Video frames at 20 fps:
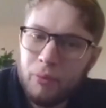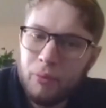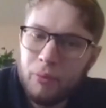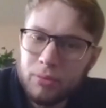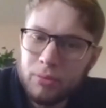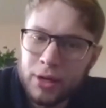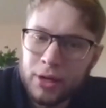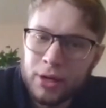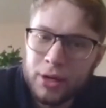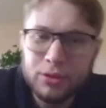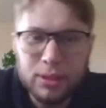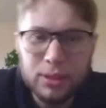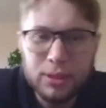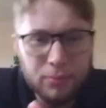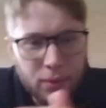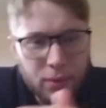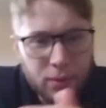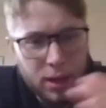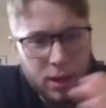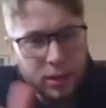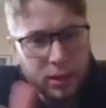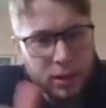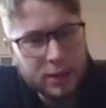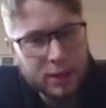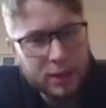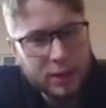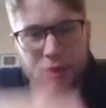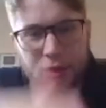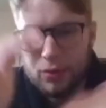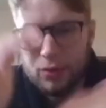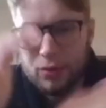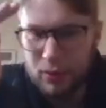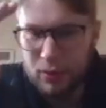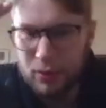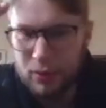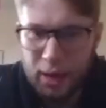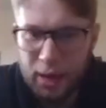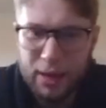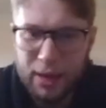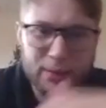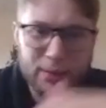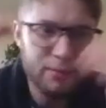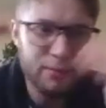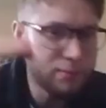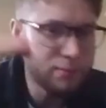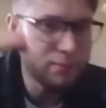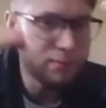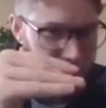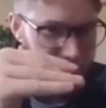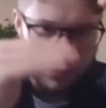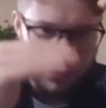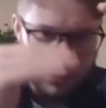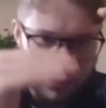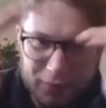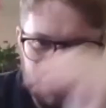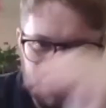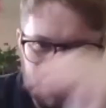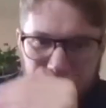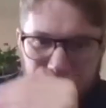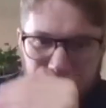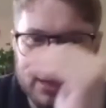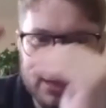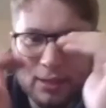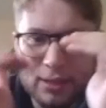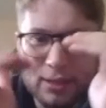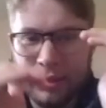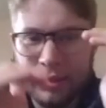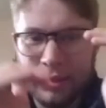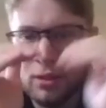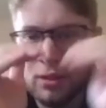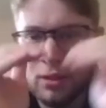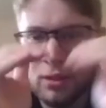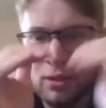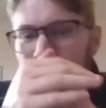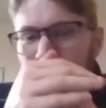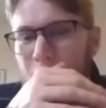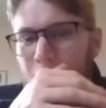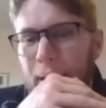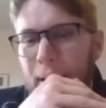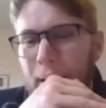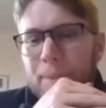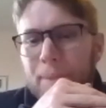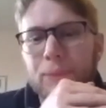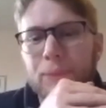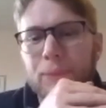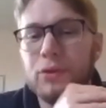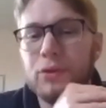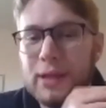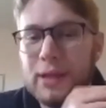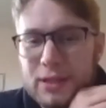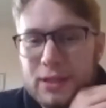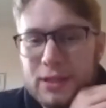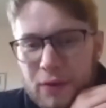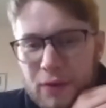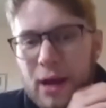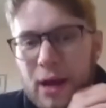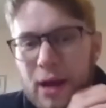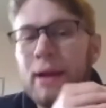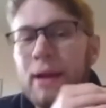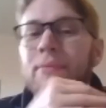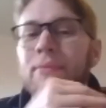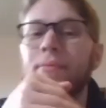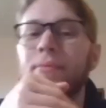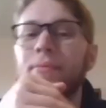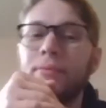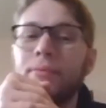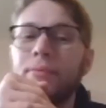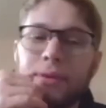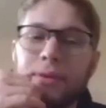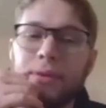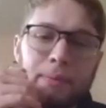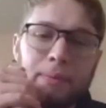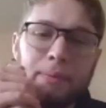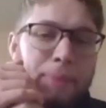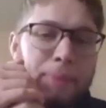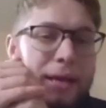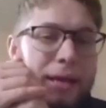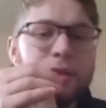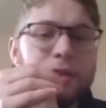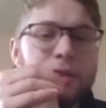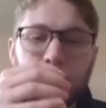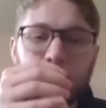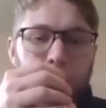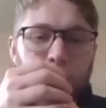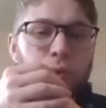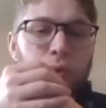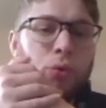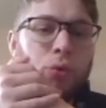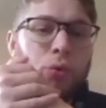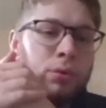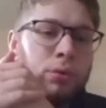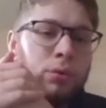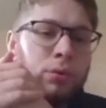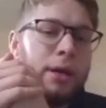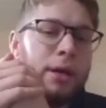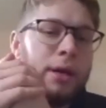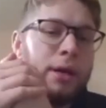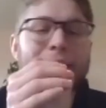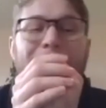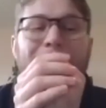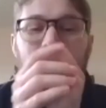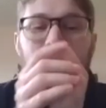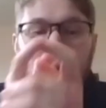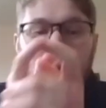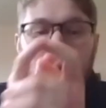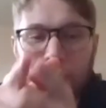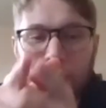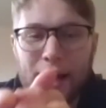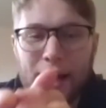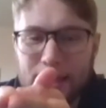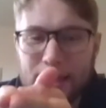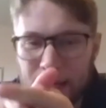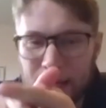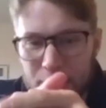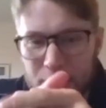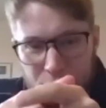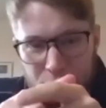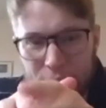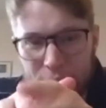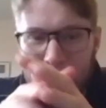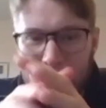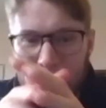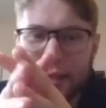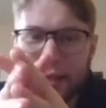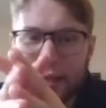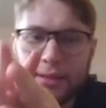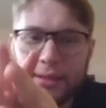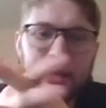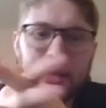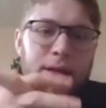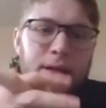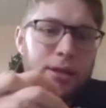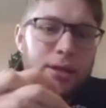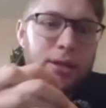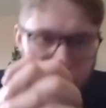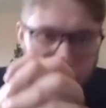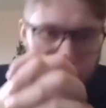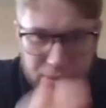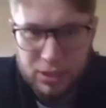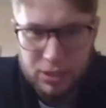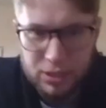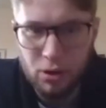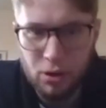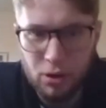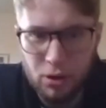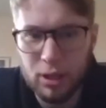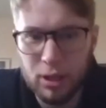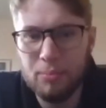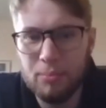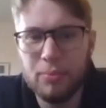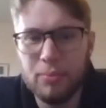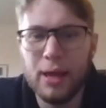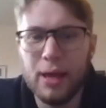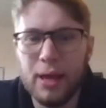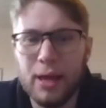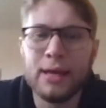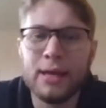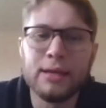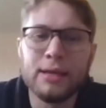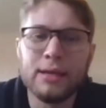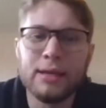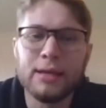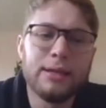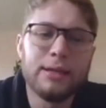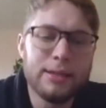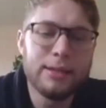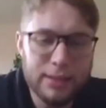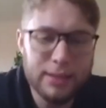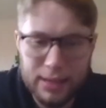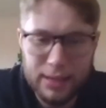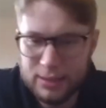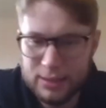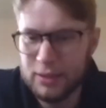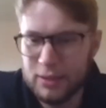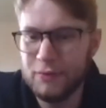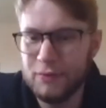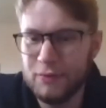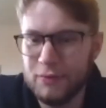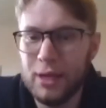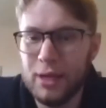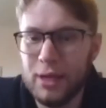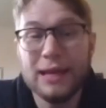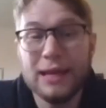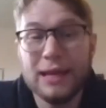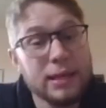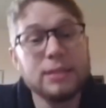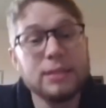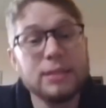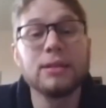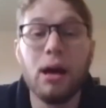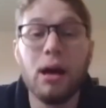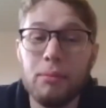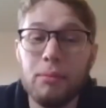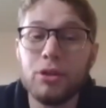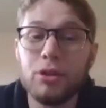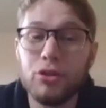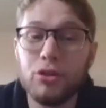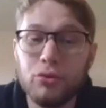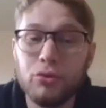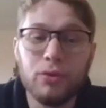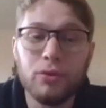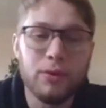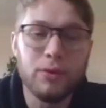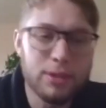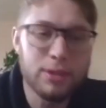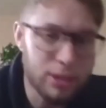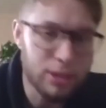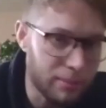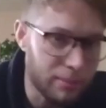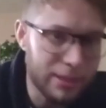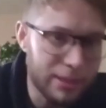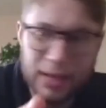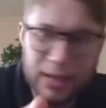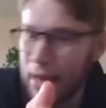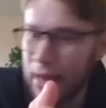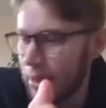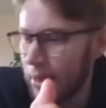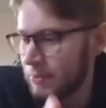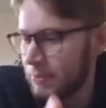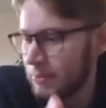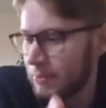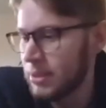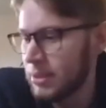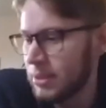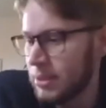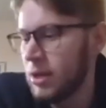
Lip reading: I know a lot of us are at different places, so that's fine. The best tool that you guys can utilize to be caught up and get stuff done is coming to those Summit Labs,